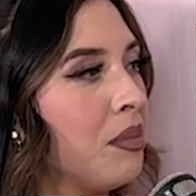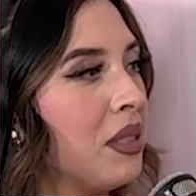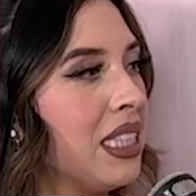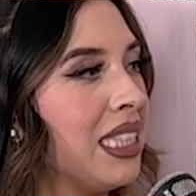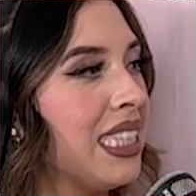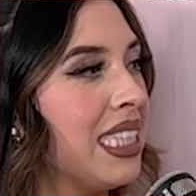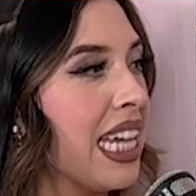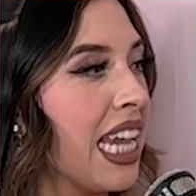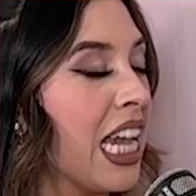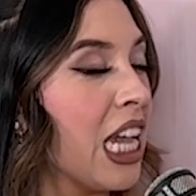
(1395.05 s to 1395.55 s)

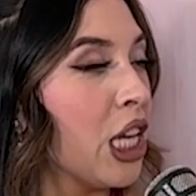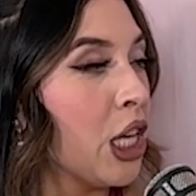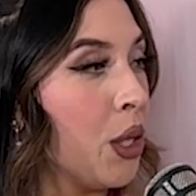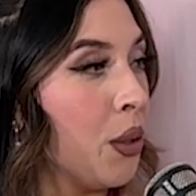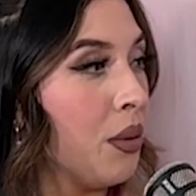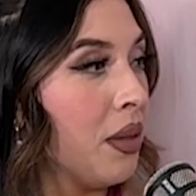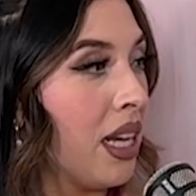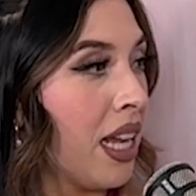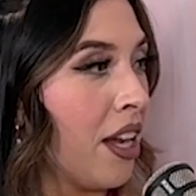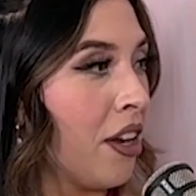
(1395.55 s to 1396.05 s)
Let's say
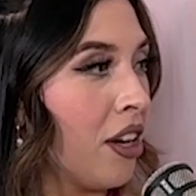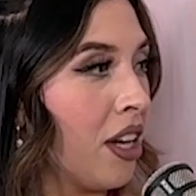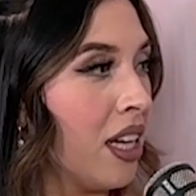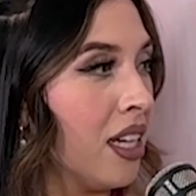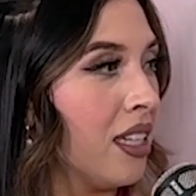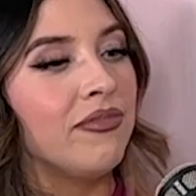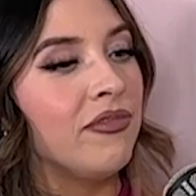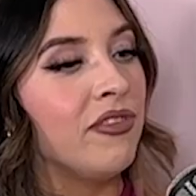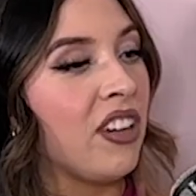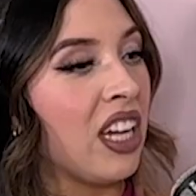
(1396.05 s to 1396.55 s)
you and
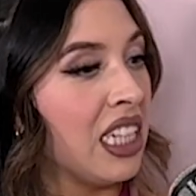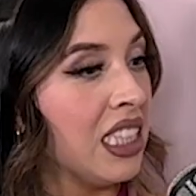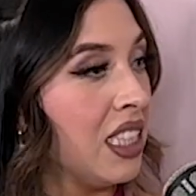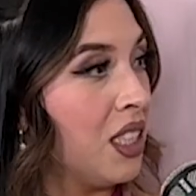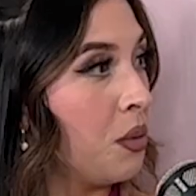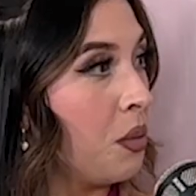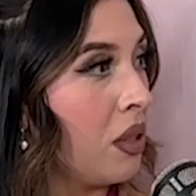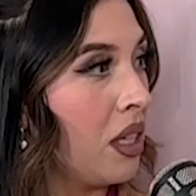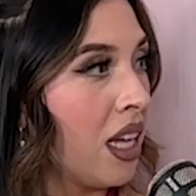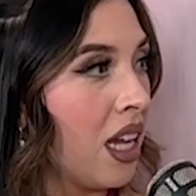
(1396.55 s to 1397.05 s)
Eric find
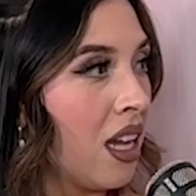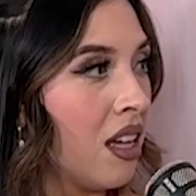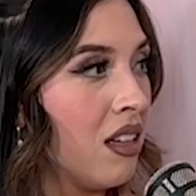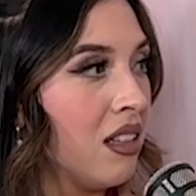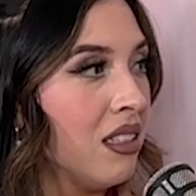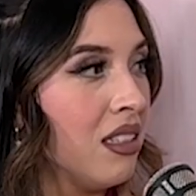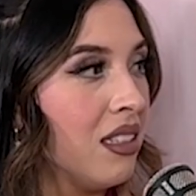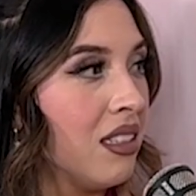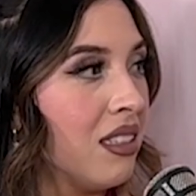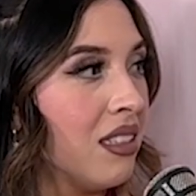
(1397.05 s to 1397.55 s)
someone
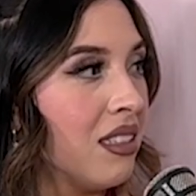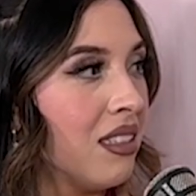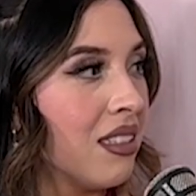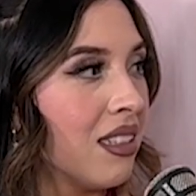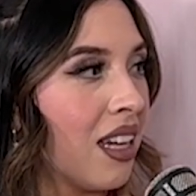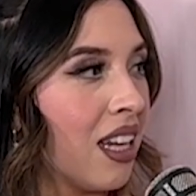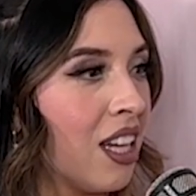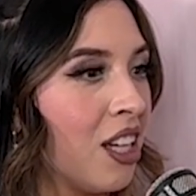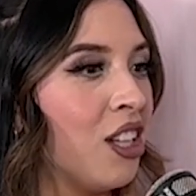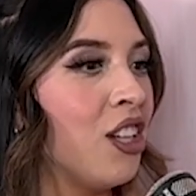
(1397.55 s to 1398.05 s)
else
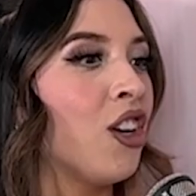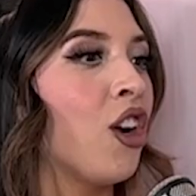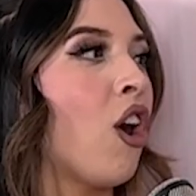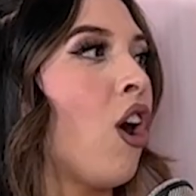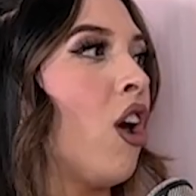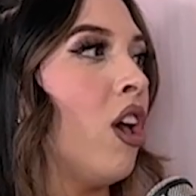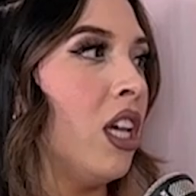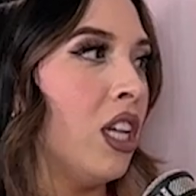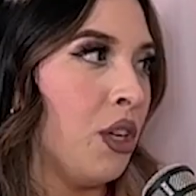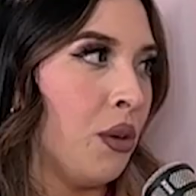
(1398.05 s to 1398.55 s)
and you're
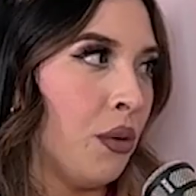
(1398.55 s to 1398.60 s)
all in a